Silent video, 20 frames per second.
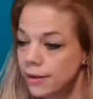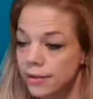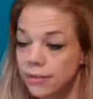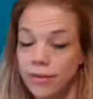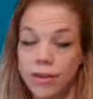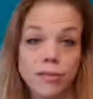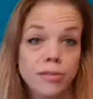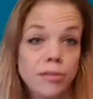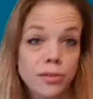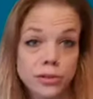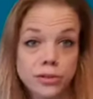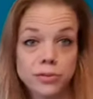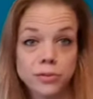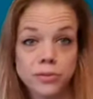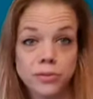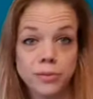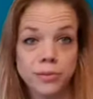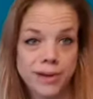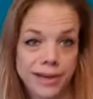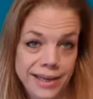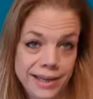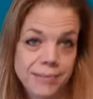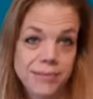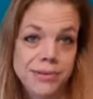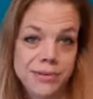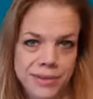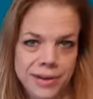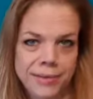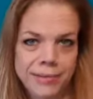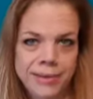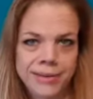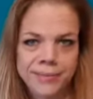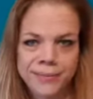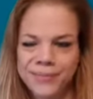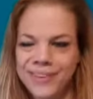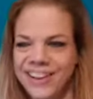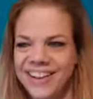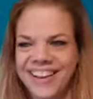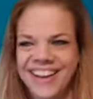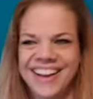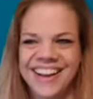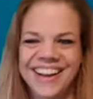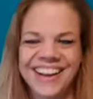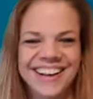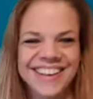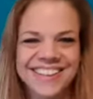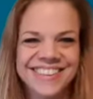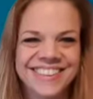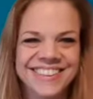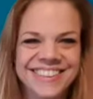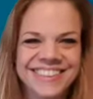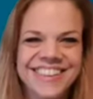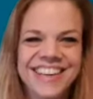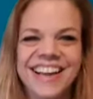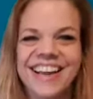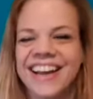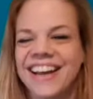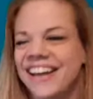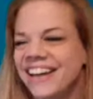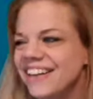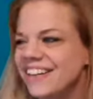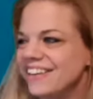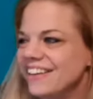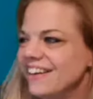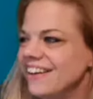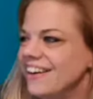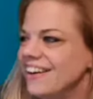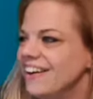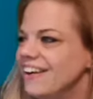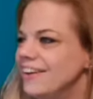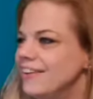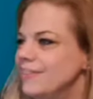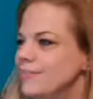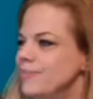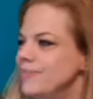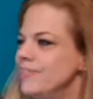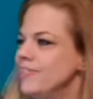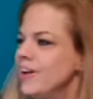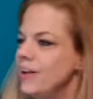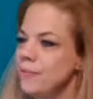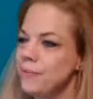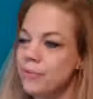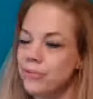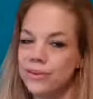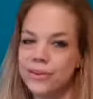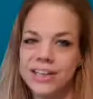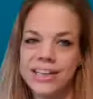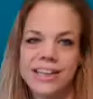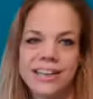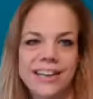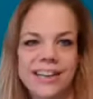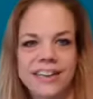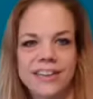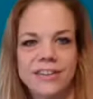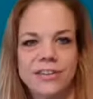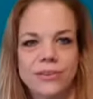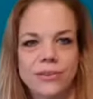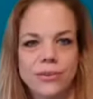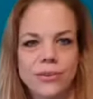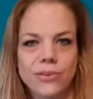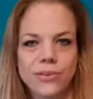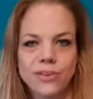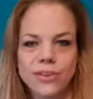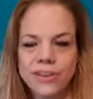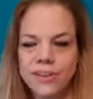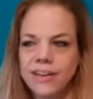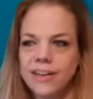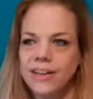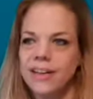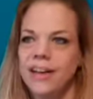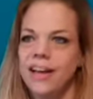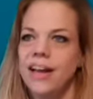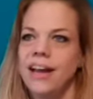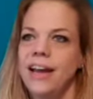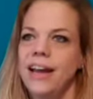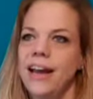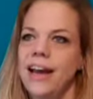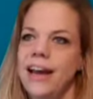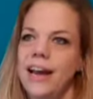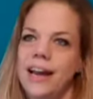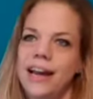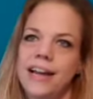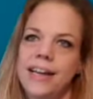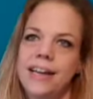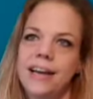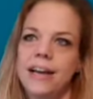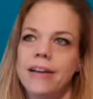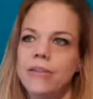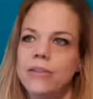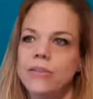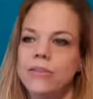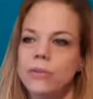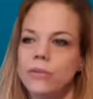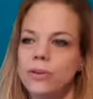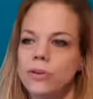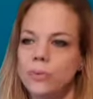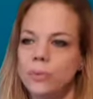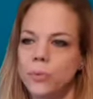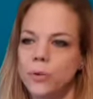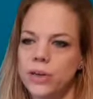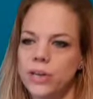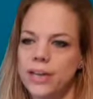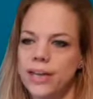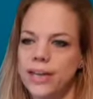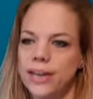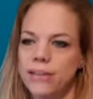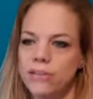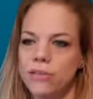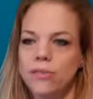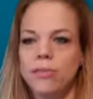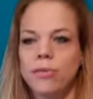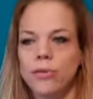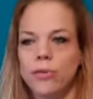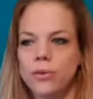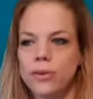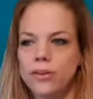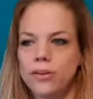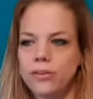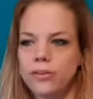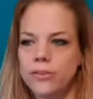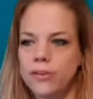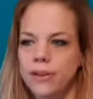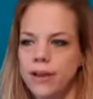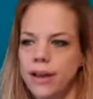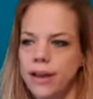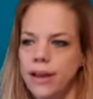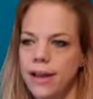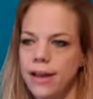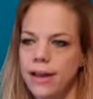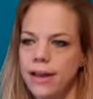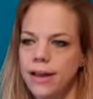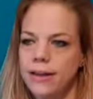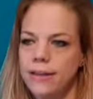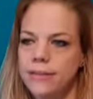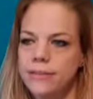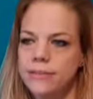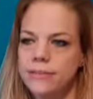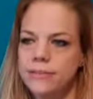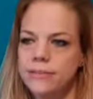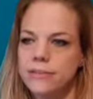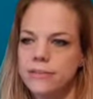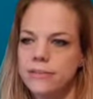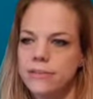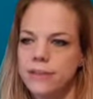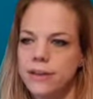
Well, first of all, my name is Debbie and I'm 39 years old, and I was always working as a florist and